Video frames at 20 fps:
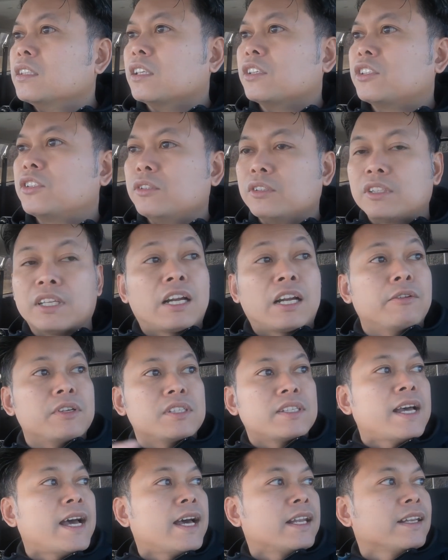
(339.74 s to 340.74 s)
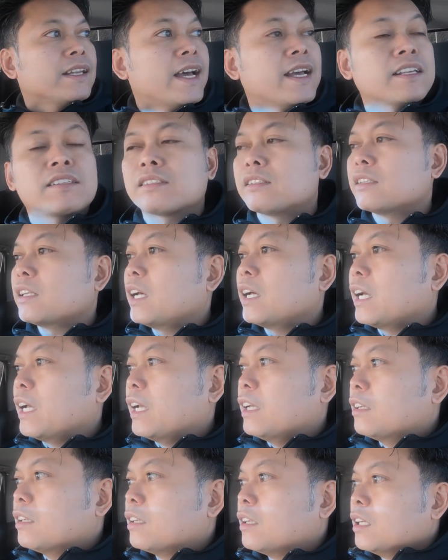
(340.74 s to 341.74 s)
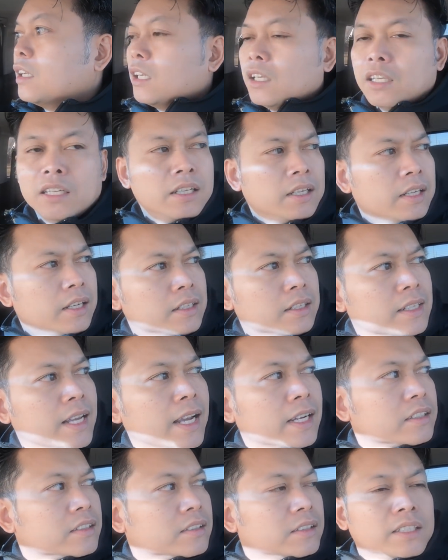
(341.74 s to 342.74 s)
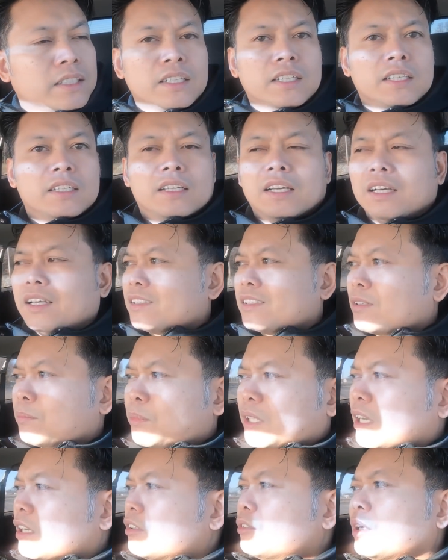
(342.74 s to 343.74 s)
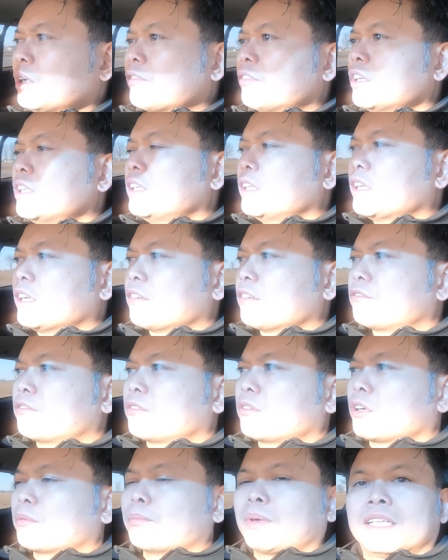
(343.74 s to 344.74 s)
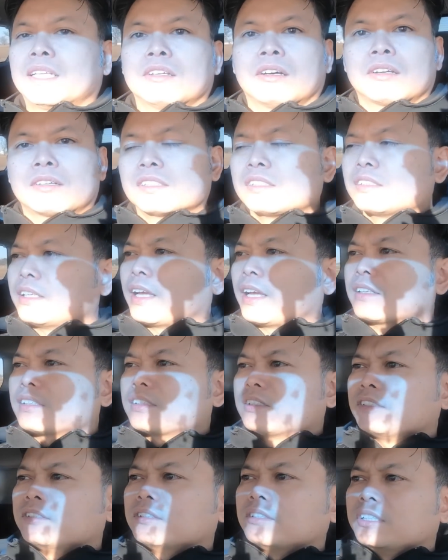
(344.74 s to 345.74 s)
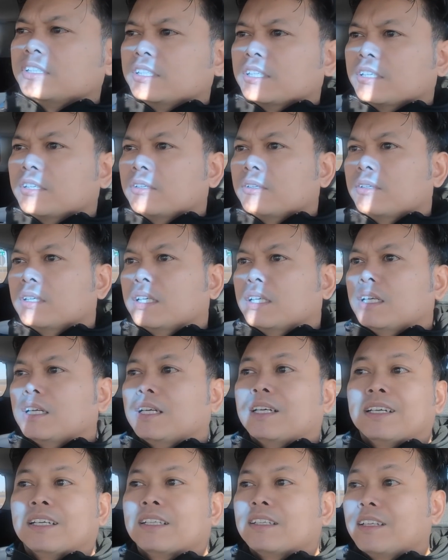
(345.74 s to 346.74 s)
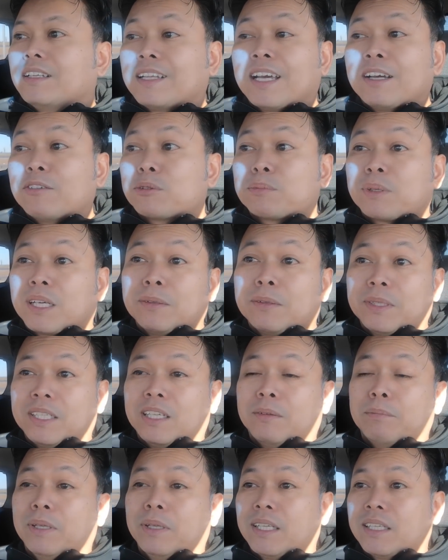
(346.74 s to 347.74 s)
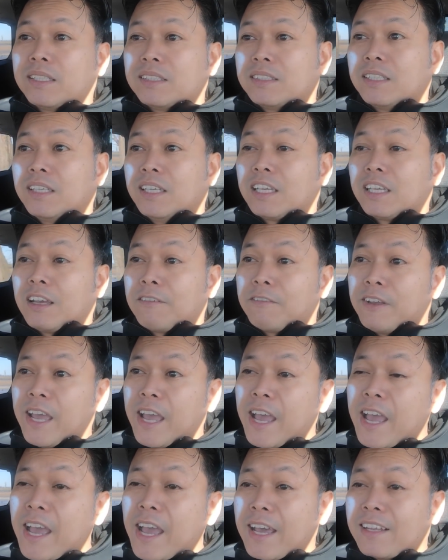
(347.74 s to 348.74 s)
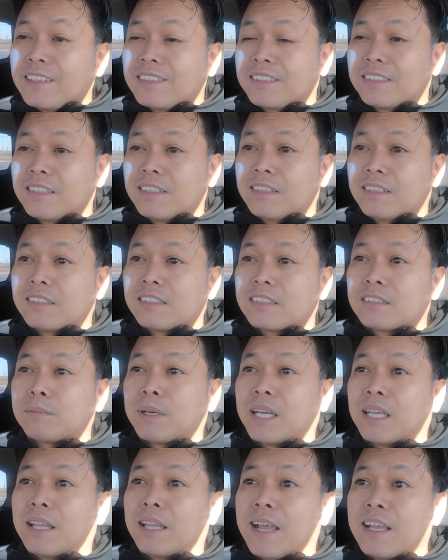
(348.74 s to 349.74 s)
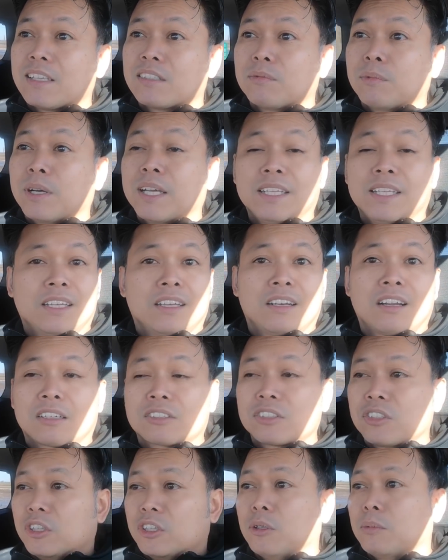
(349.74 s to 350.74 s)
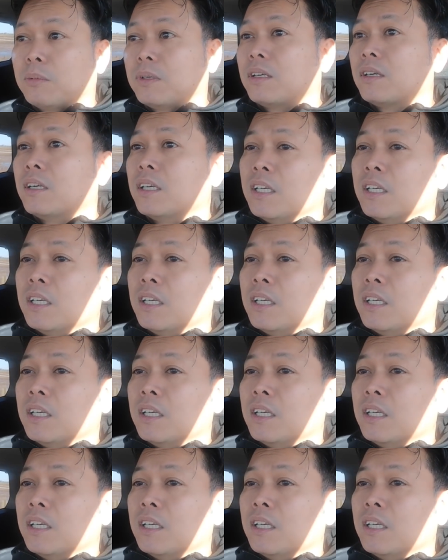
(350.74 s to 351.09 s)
the shoot that I was at last night is actually something I do every year for my daughter's dance studio, and that was probably the biggest gig I've had since my last wedding in October.